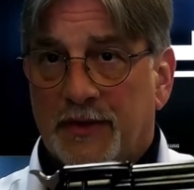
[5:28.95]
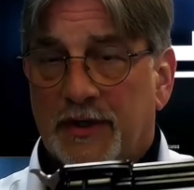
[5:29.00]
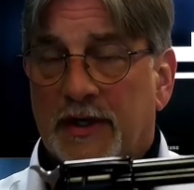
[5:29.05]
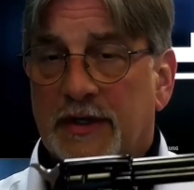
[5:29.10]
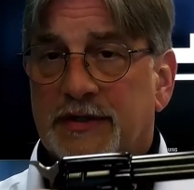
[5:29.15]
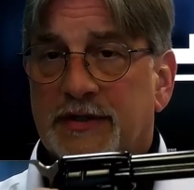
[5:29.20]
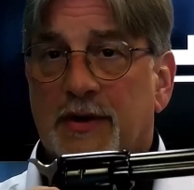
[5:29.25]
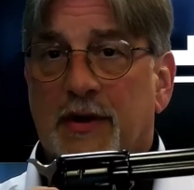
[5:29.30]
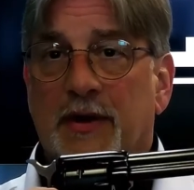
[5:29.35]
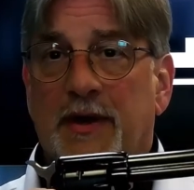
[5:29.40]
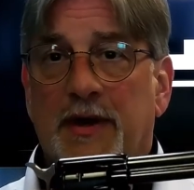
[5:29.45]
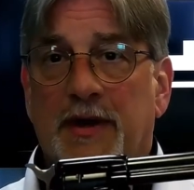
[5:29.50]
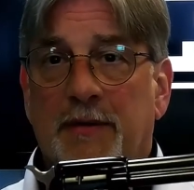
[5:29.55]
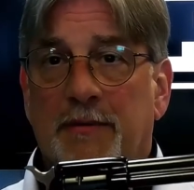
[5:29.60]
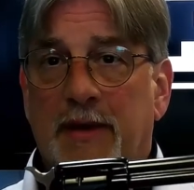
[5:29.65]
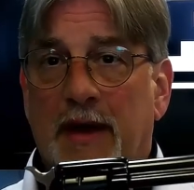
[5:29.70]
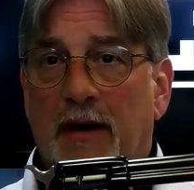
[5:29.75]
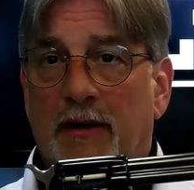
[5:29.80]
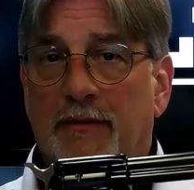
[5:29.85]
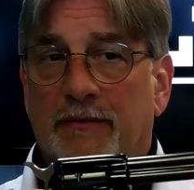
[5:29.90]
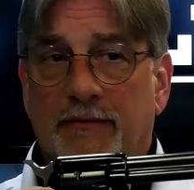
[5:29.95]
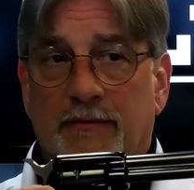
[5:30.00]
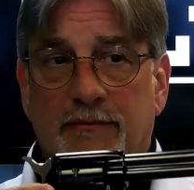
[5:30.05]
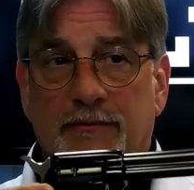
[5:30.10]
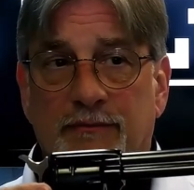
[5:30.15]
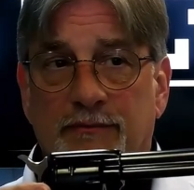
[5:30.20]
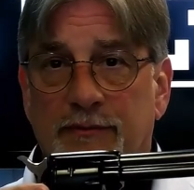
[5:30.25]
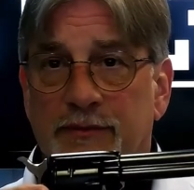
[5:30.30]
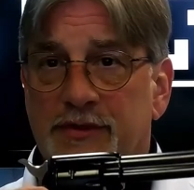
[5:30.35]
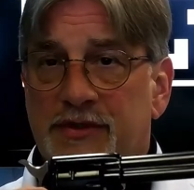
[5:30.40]
We're not talking about
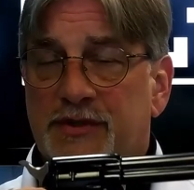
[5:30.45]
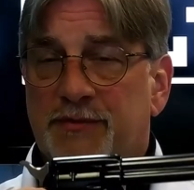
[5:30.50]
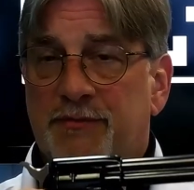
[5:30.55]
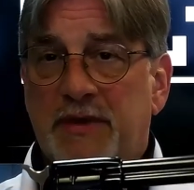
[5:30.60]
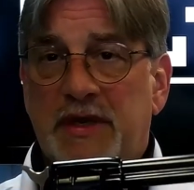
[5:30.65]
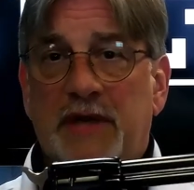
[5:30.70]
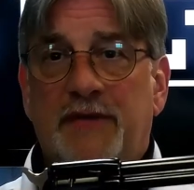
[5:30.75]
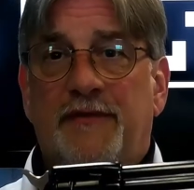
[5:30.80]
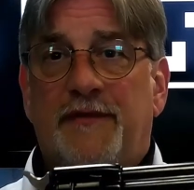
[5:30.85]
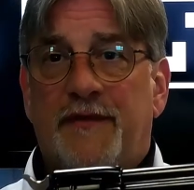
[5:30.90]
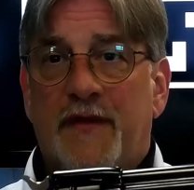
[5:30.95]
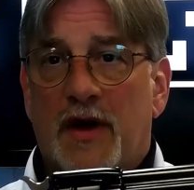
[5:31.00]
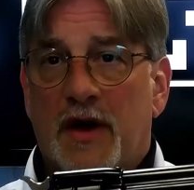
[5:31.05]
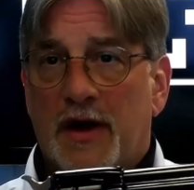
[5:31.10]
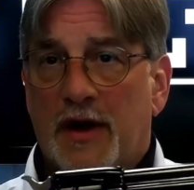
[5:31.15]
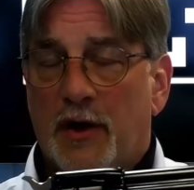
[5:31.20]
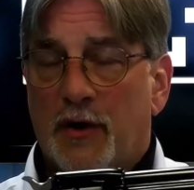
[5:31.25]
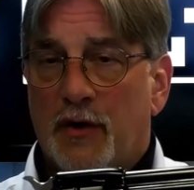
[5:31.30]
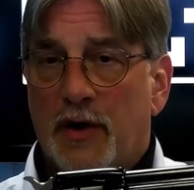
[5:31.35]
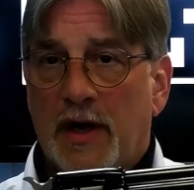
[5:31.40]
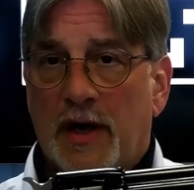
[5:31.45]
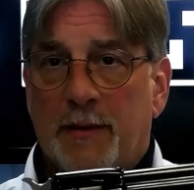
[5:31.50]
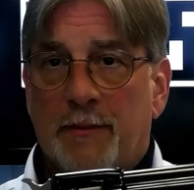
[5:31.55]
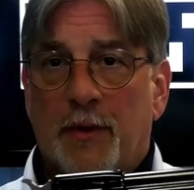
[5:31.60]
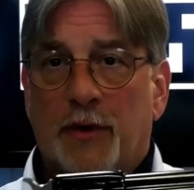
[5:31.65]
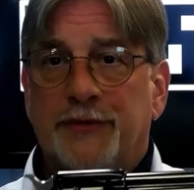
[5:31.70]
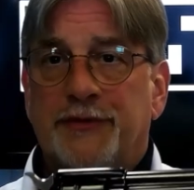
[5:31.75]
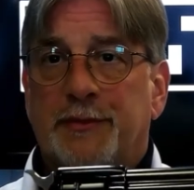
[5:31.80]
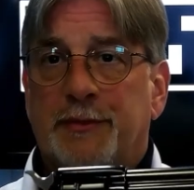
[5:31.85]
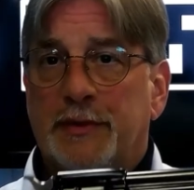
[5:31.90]
speed firing,
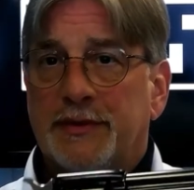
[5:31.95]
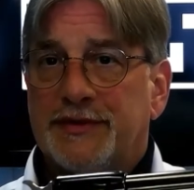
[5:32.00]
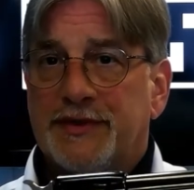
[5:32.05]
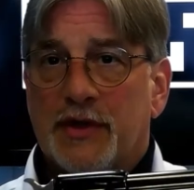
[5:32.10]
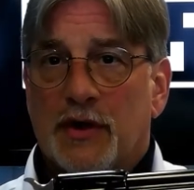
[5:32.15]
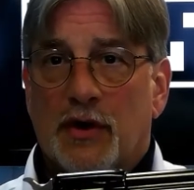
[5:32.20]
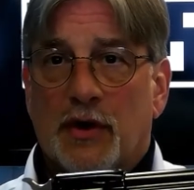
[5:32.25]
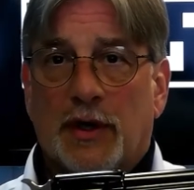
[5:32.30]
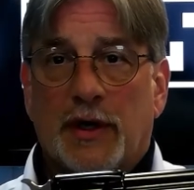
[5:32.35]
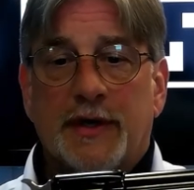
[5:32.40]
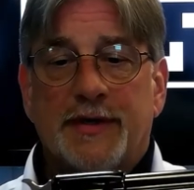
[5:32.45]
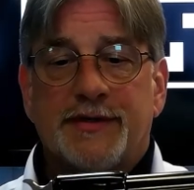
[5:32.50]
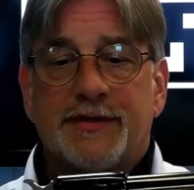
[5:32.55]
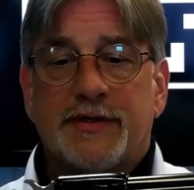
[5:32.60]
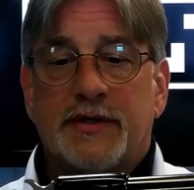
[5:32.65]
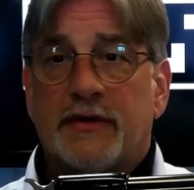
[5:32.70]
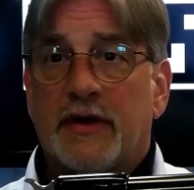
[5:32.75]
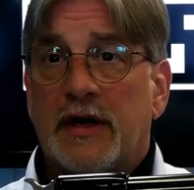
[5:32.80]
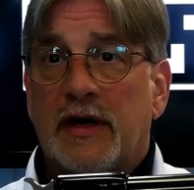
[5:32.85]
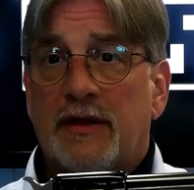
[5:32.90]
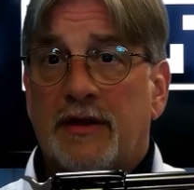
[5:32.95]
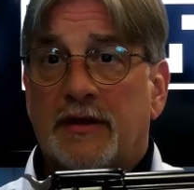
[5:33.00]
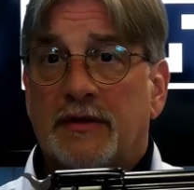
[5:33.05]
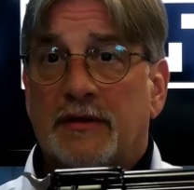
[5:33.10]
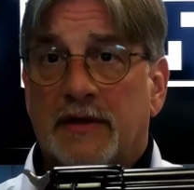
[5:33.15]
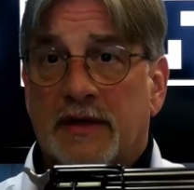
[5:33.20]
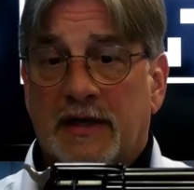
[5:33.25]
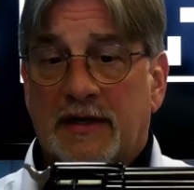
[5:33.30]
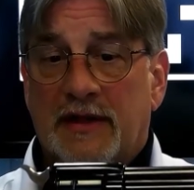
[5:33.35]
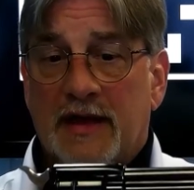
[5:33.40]
multiple targets, or anything
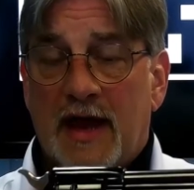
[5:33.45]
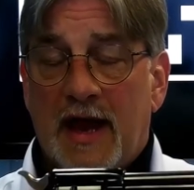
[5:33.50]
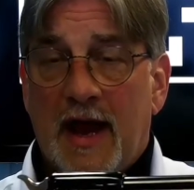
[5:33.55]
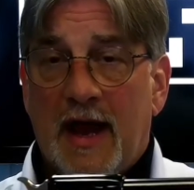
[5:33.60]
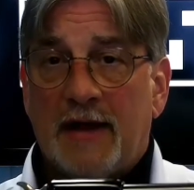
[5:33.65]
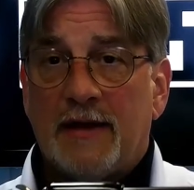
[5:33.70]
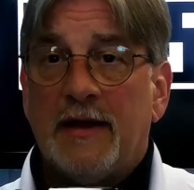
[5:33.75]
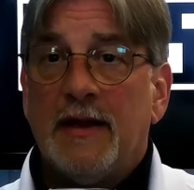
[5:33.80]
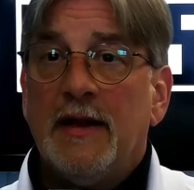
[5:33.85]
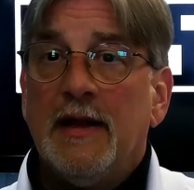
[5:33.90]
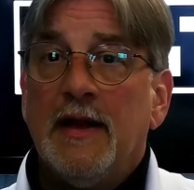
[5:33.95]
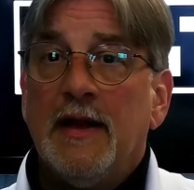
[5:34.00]
like that.